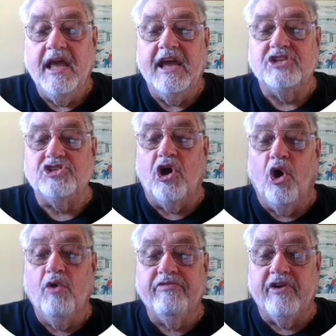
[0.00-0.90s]
It's
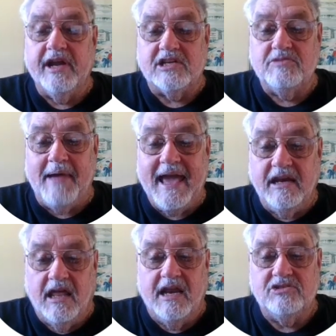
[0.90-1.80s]
over
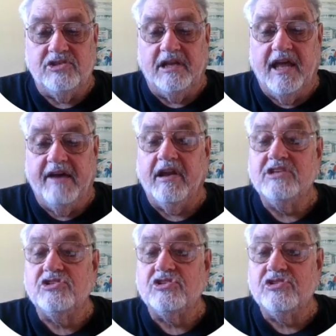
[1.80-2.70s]
expanded at sea level.
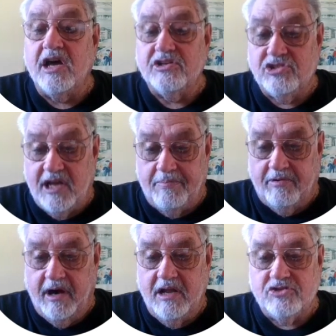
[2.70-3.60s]
It's just not separated.